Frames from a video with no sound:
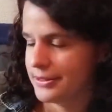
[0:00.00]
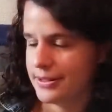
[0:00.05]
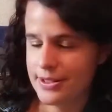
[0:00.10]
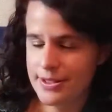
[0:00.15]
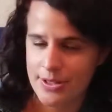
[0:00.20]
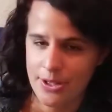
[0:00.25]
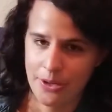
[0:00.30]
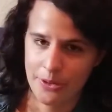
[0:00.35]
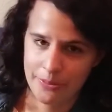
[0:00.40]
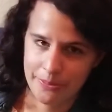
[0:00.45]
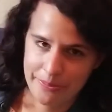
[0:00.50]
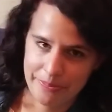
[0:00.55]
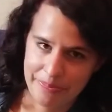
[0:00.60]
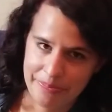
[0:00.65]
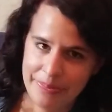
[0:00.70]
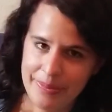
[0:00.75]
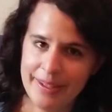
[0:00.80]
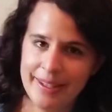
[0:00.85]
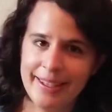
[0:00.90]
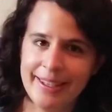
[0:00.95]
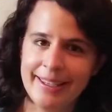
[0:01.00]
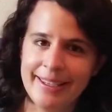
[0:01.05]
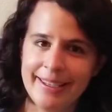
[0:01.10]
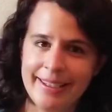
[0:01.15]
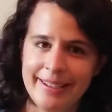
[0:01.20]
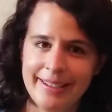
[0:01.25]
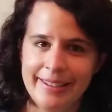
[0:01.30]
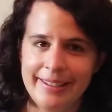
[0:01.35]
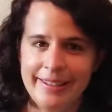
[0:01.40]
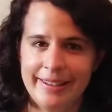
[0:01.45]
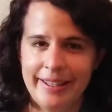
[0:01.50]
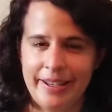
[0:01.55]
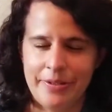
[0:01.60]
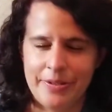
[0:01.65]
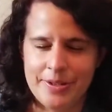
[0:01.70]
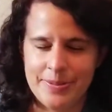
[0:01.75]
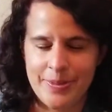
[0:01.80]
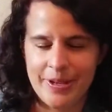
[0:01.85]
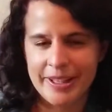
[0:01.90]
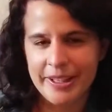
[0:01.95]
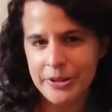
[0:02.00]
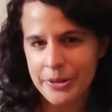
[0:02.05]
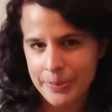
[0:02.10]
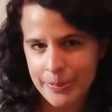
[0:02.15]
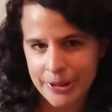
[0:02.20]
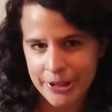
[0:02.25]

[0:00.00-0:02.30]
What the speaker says: So that was my little